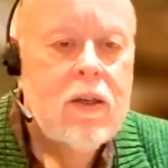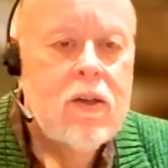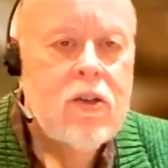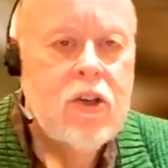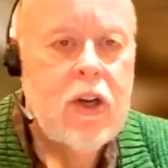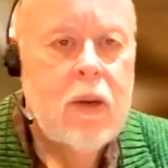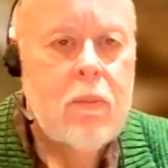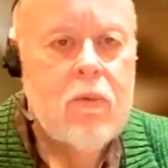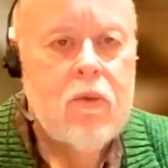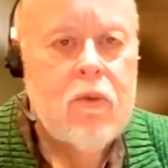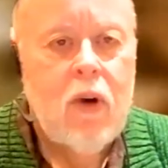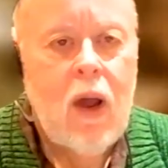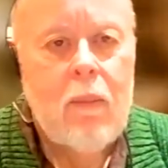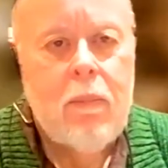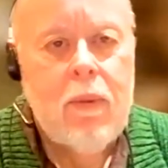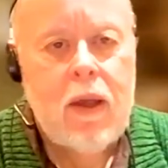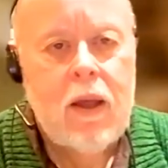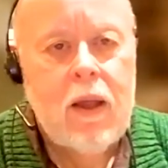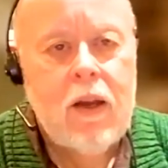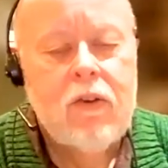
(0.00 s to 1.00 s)
Jim,
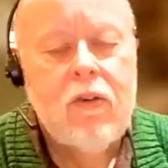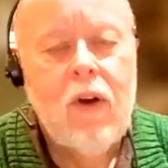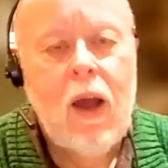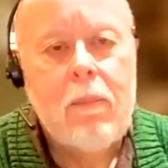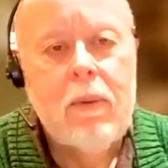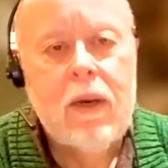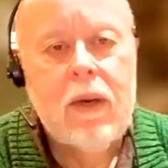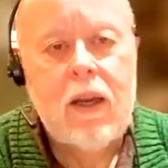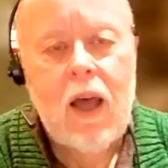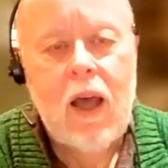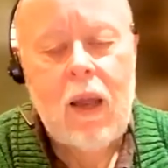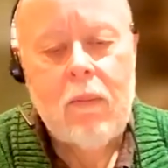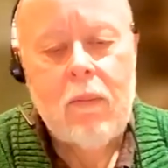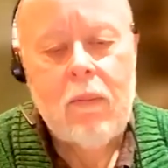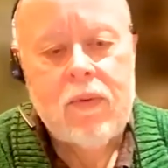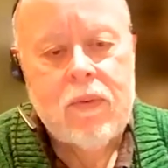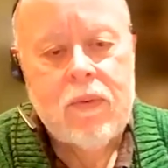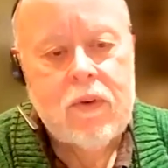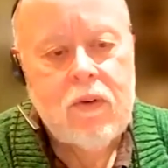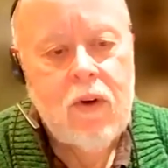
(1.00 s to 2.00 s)
drop a drop a dime.